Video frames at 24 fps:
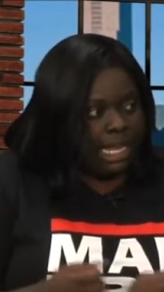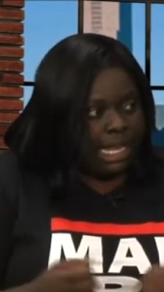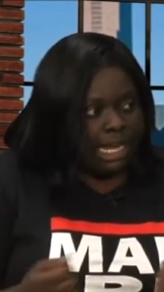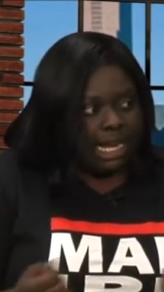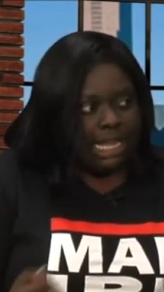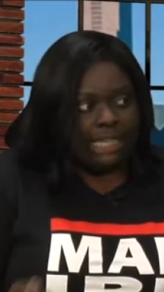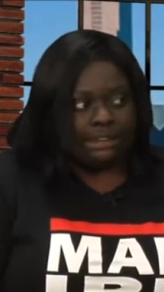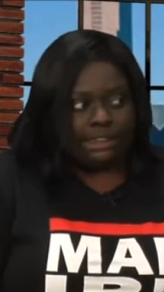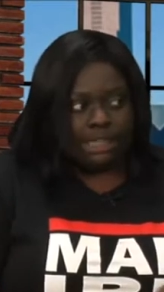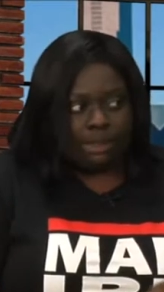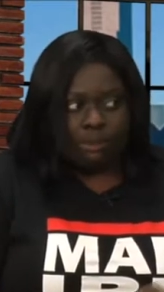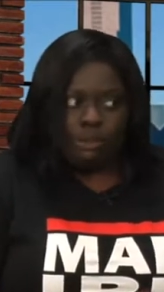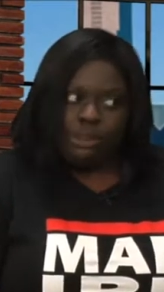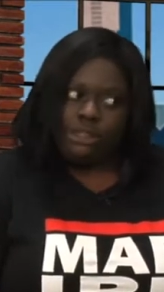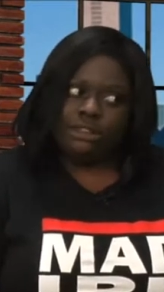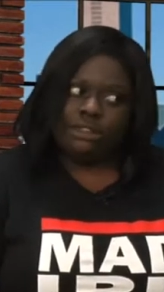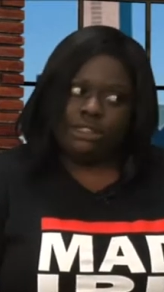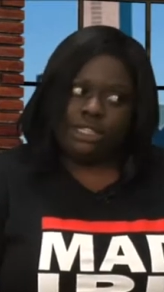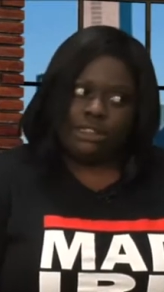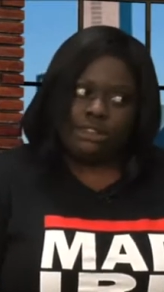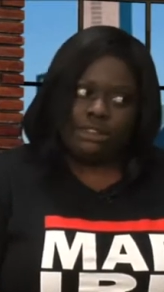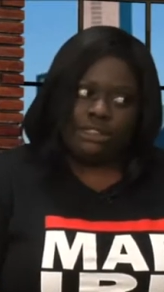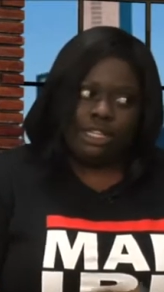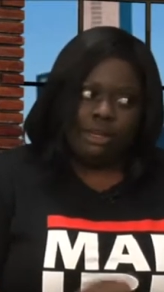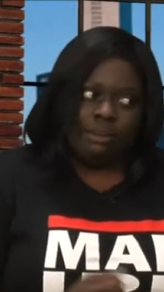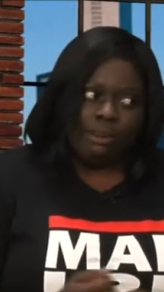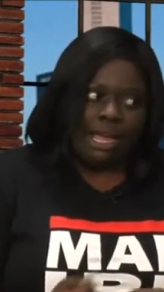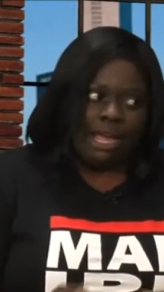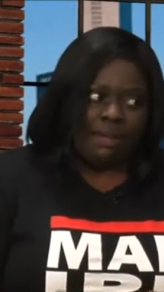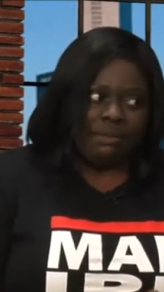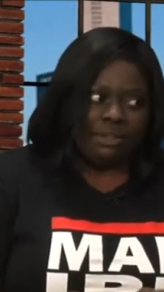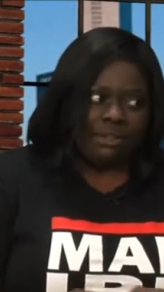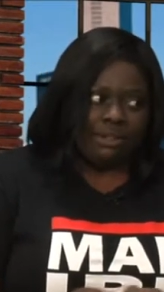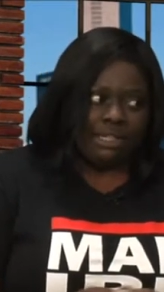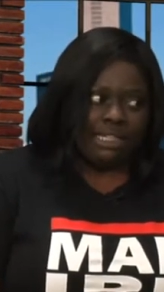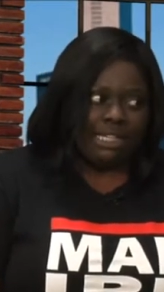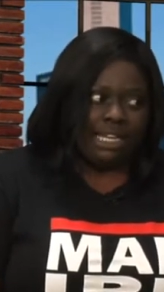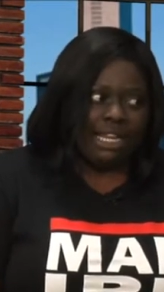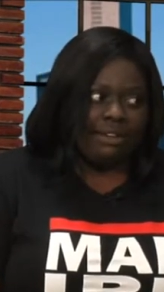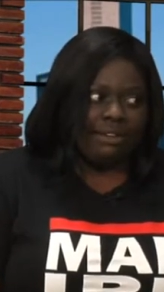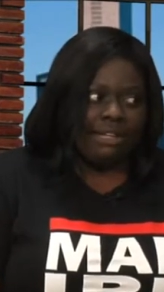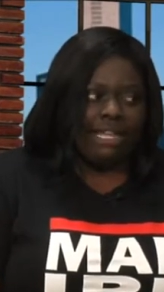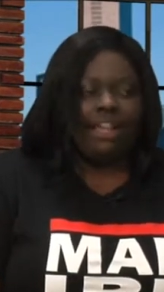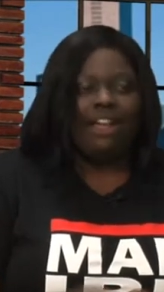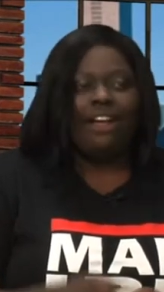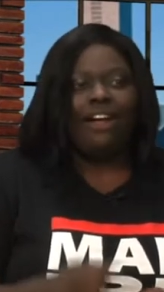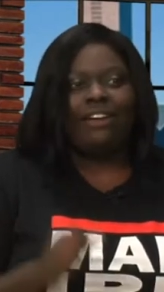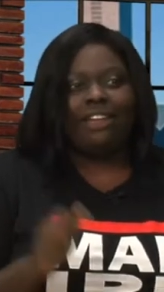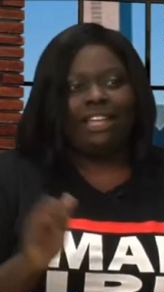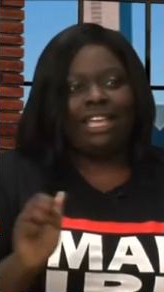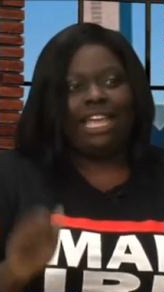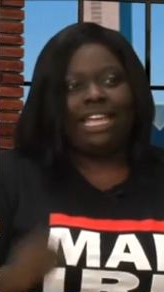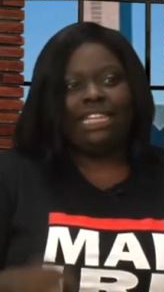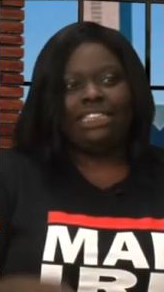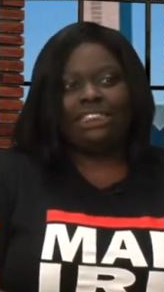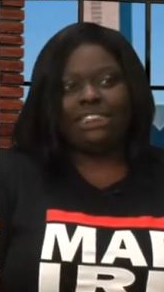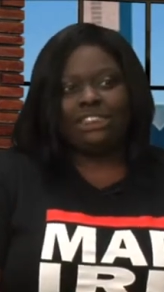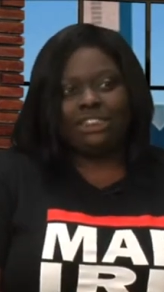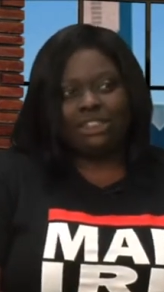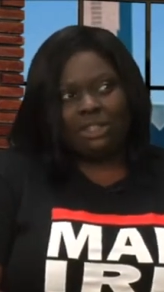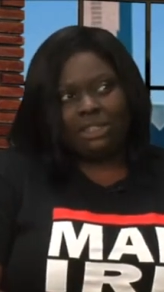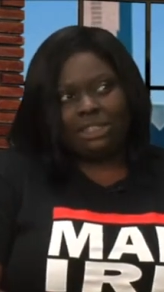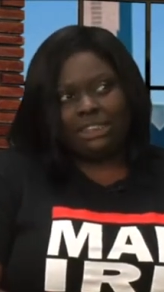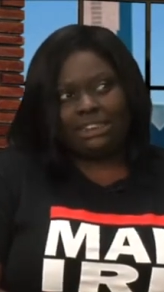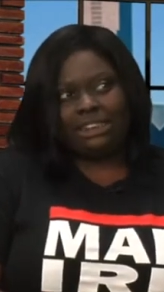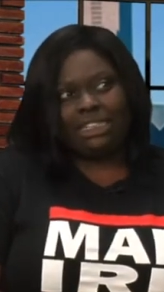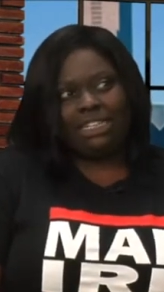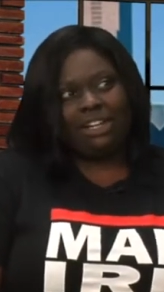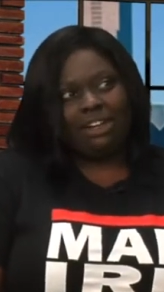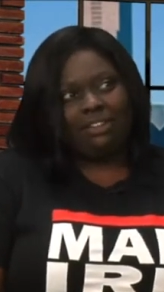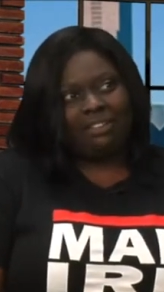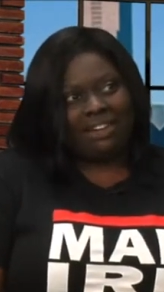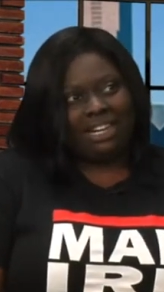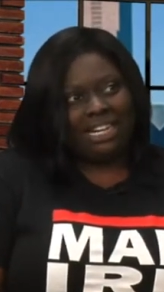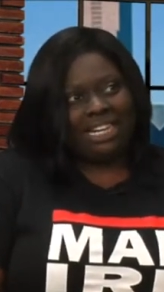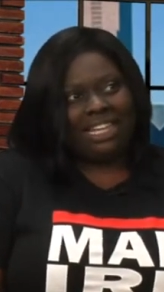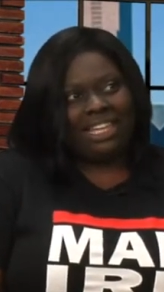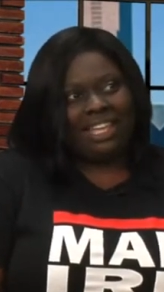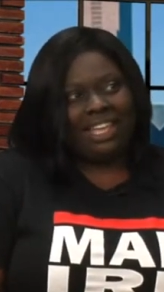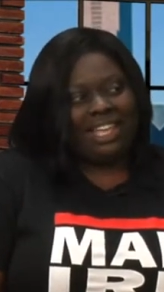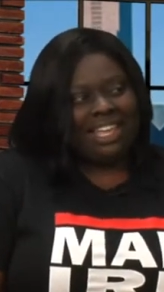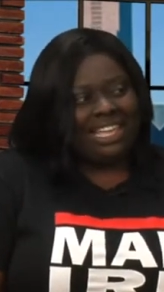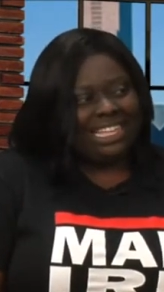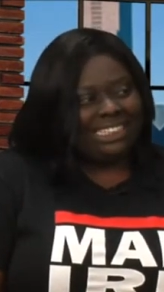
and I say Boys and Girls Club after, and they're like, oh yeah, she told us that already.